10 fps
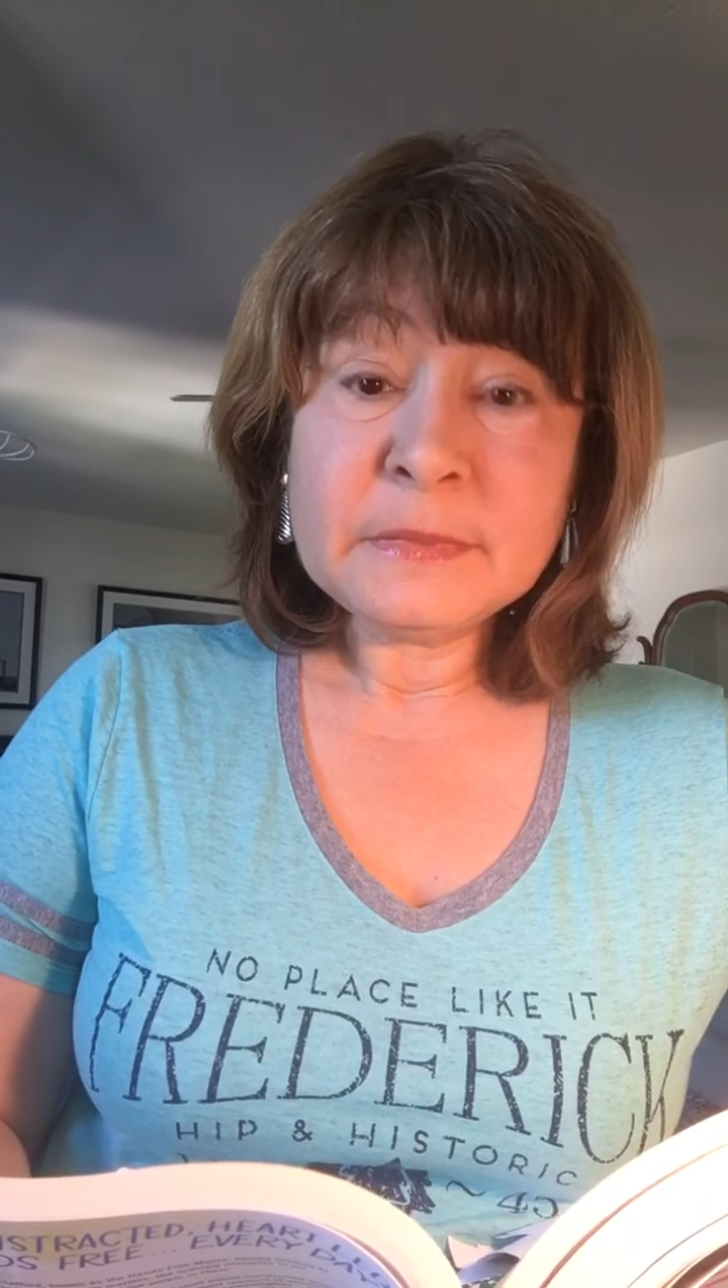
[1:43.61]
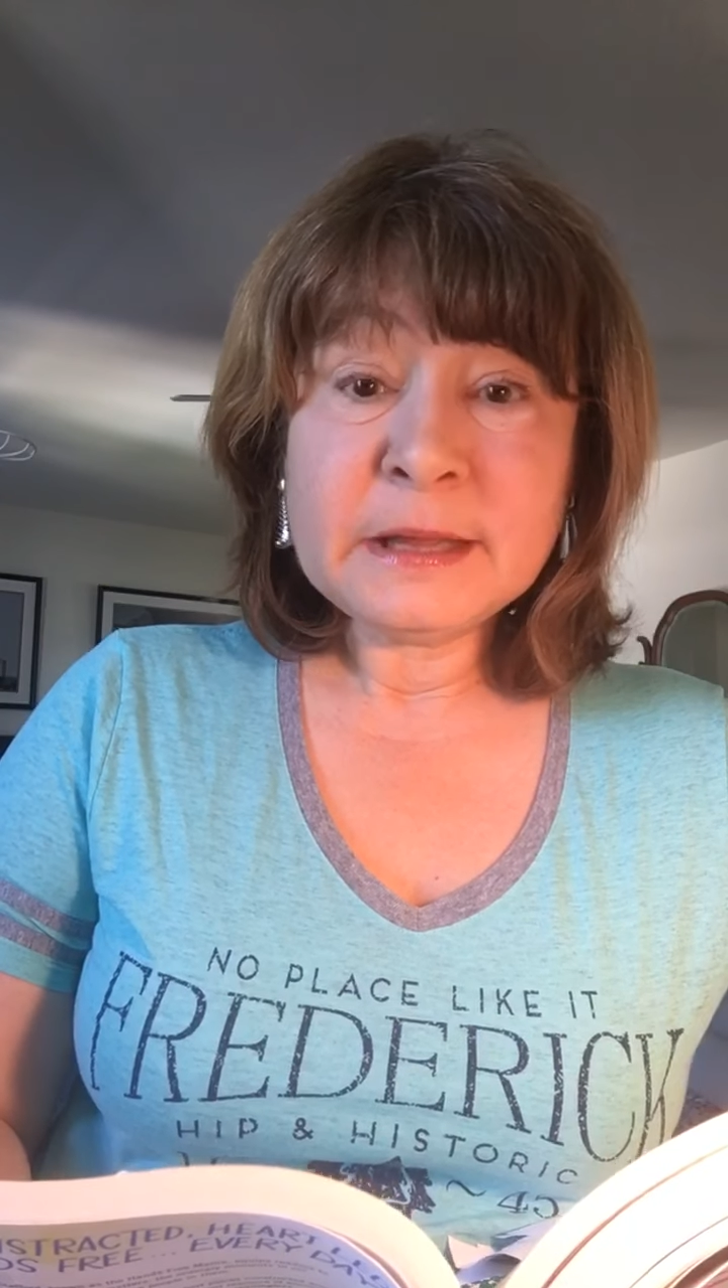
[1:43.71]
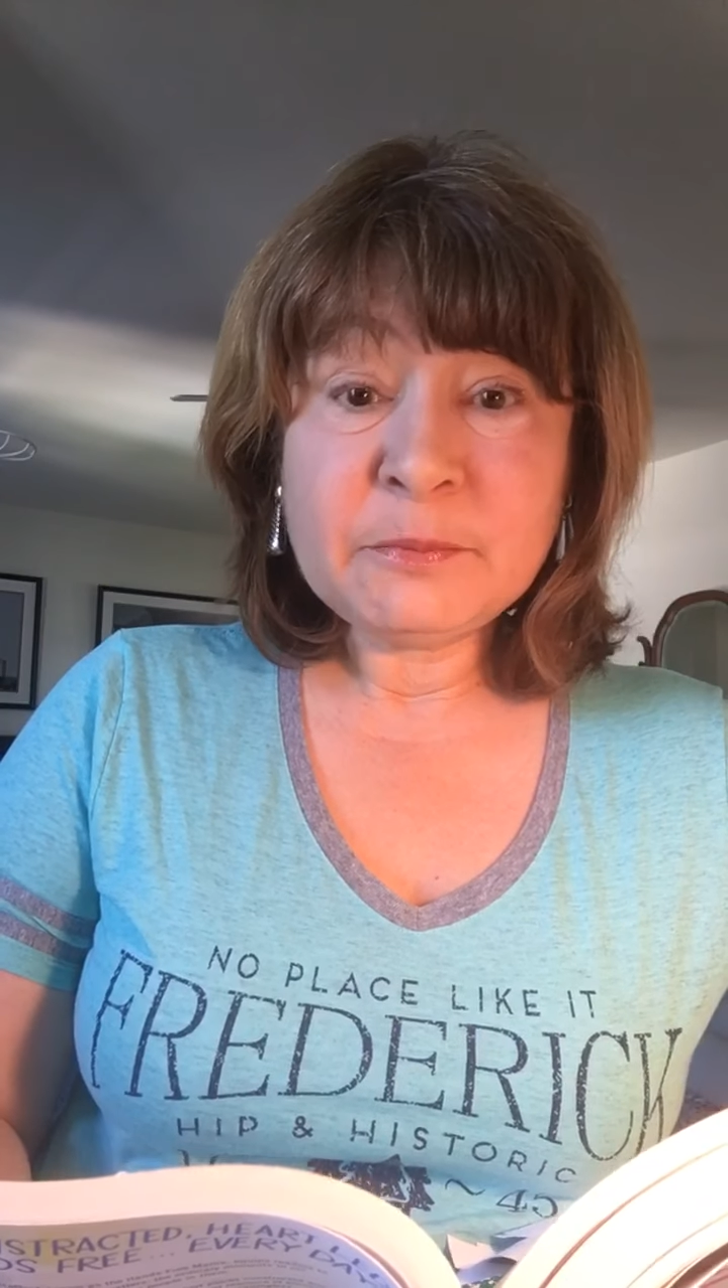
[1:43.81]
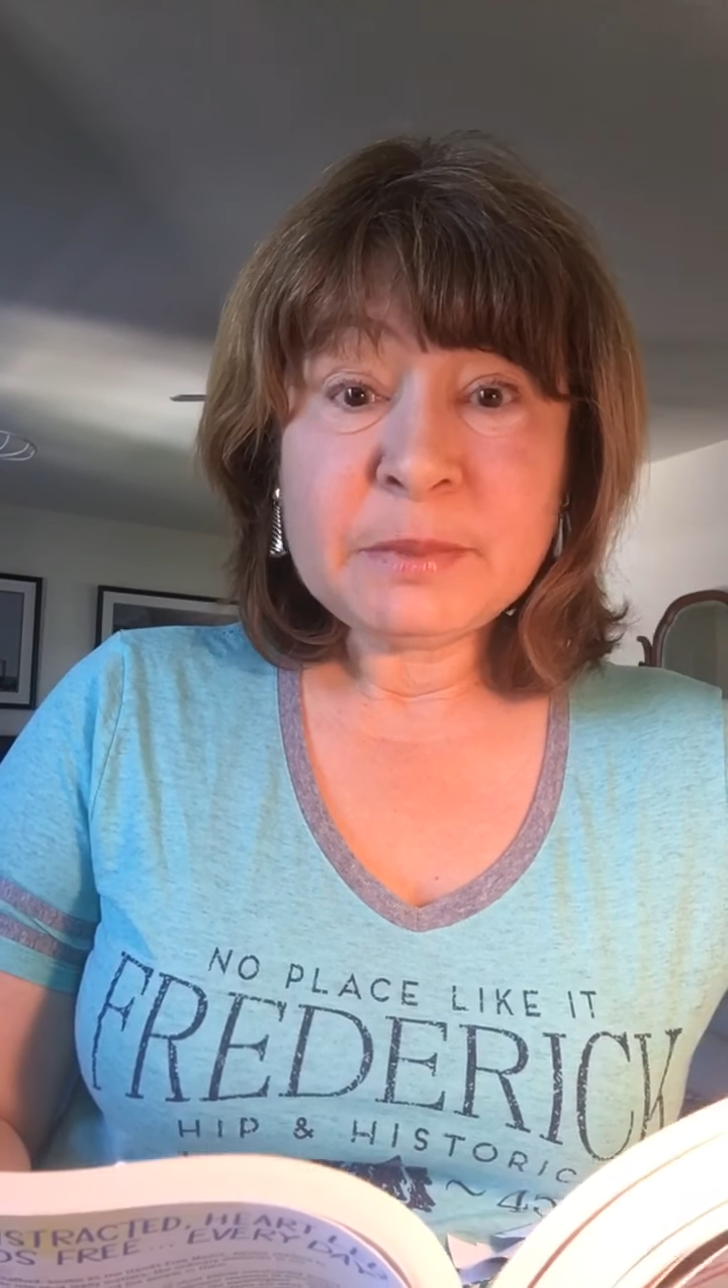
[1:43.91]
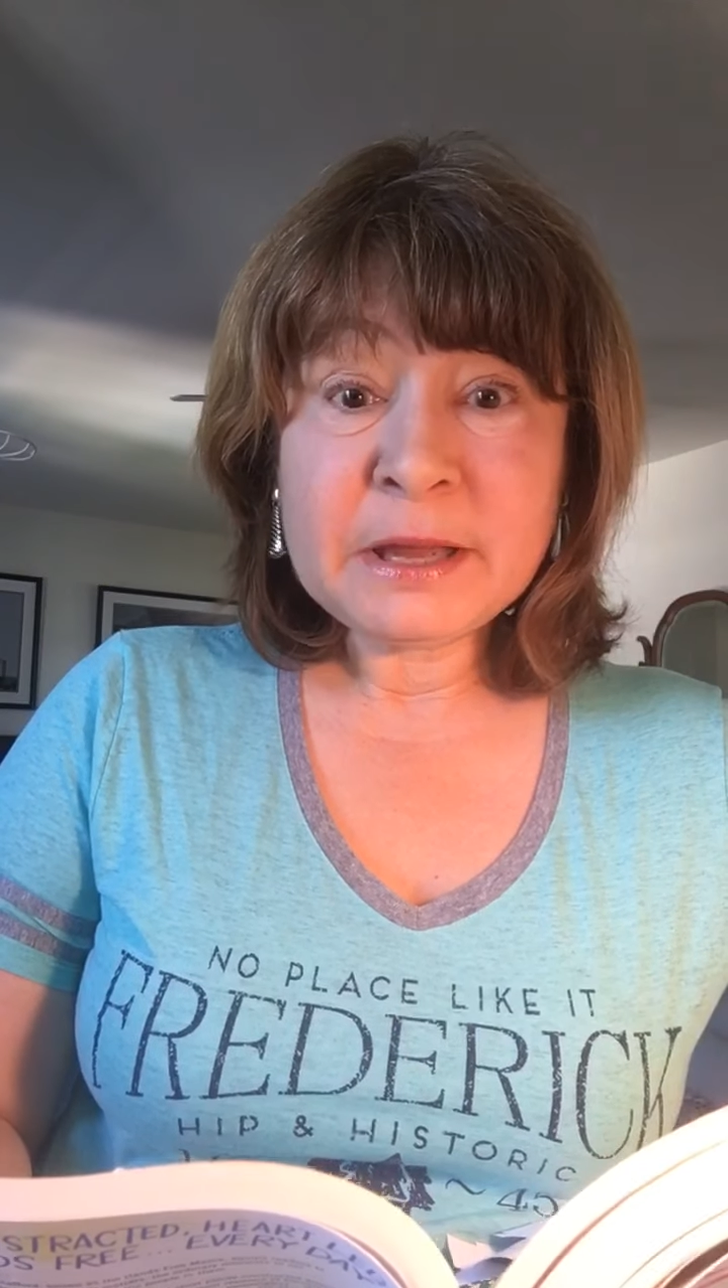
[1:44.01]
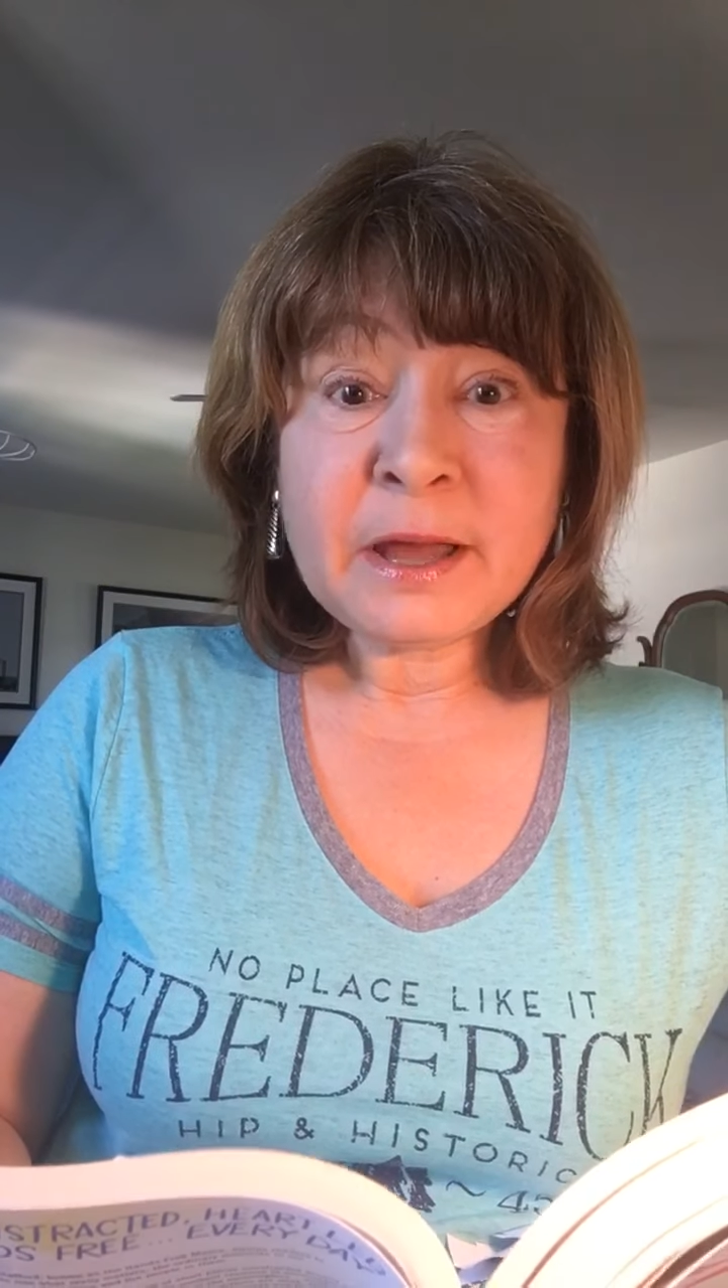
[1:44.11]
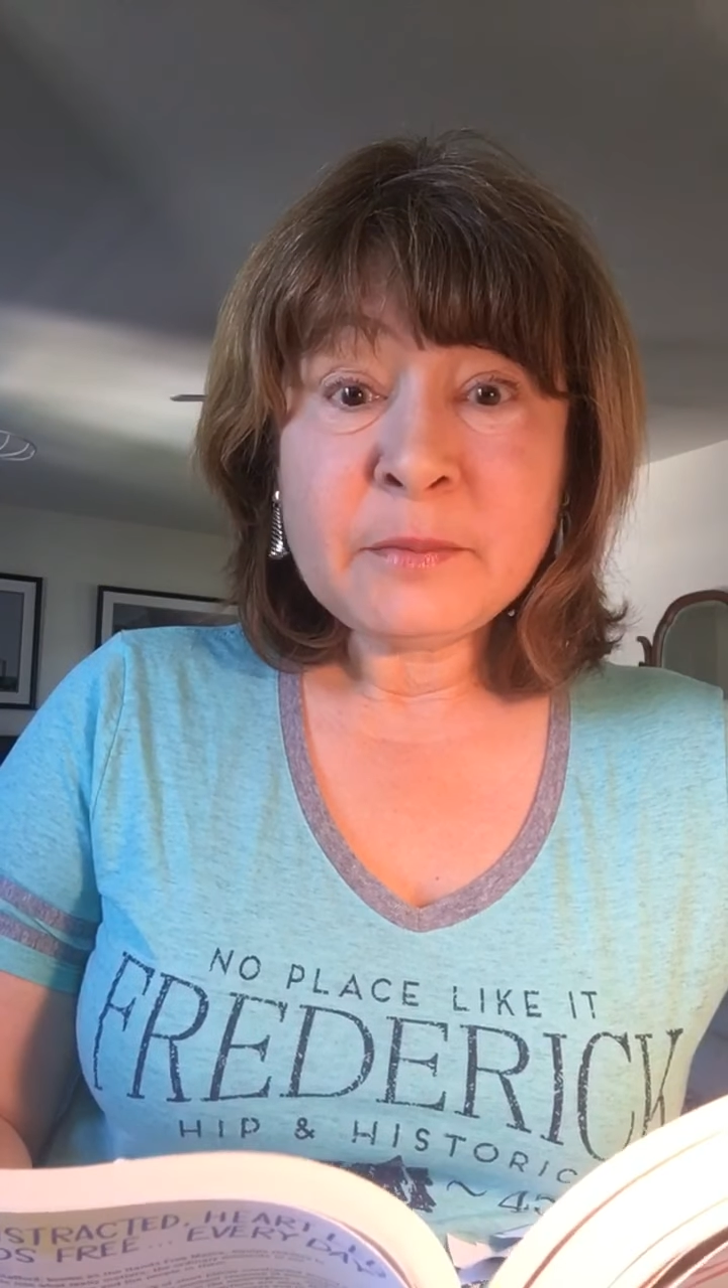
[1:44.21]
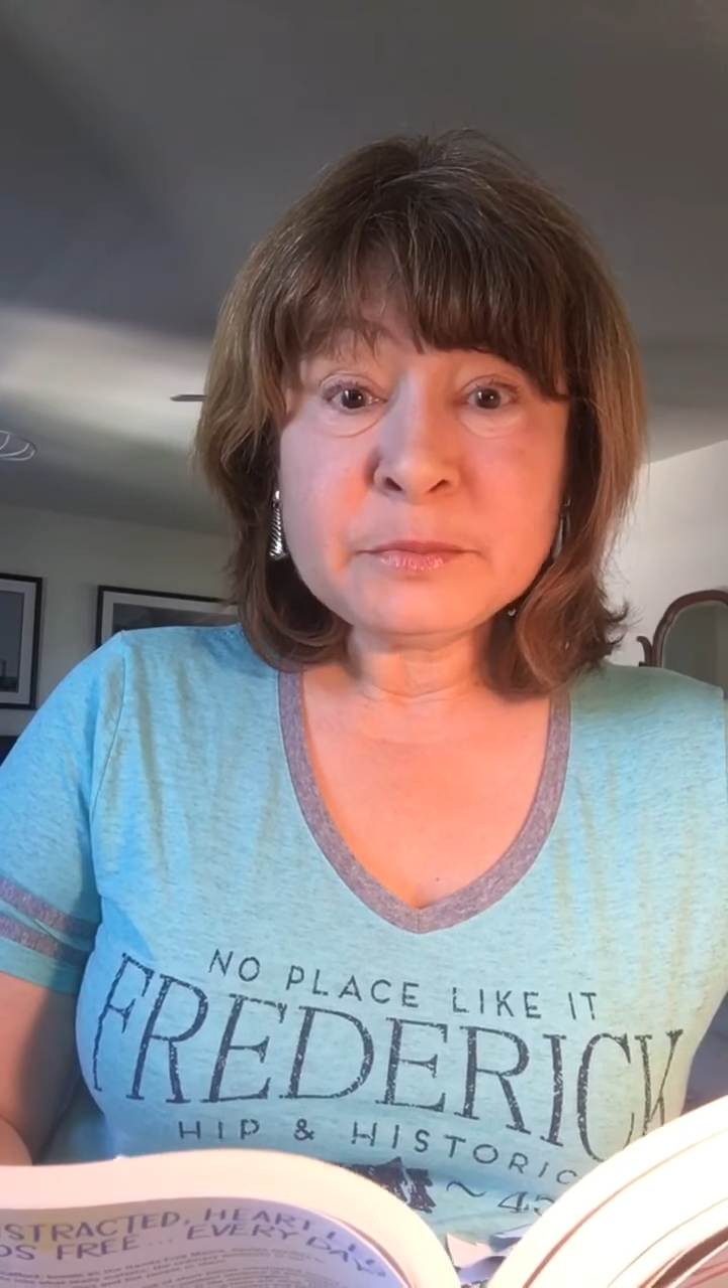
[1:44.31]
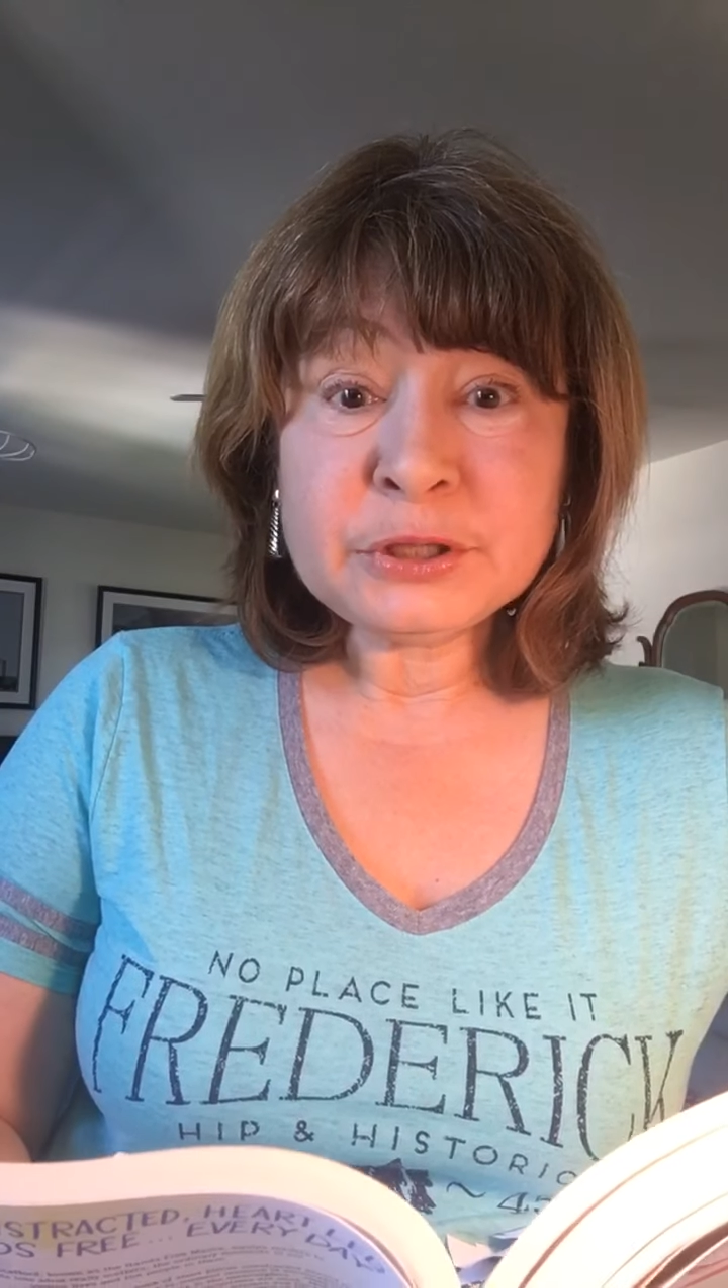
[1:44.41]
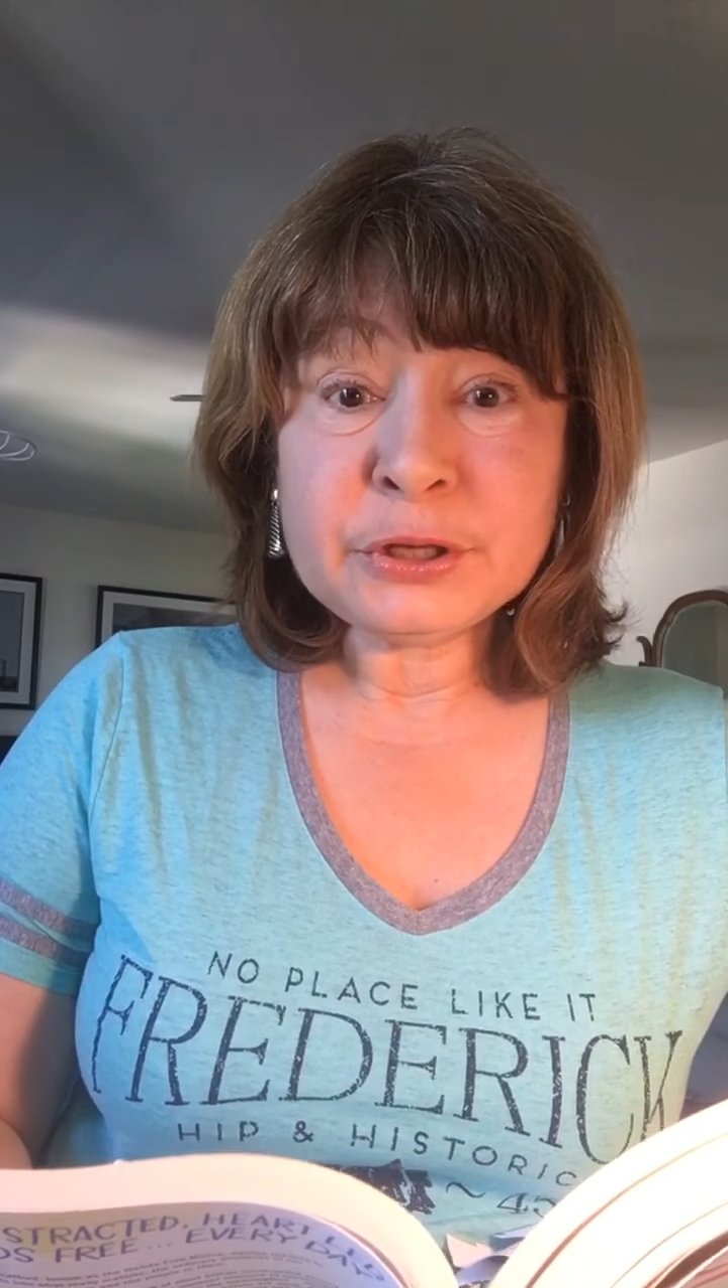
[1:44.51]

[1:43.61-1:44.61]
It becomes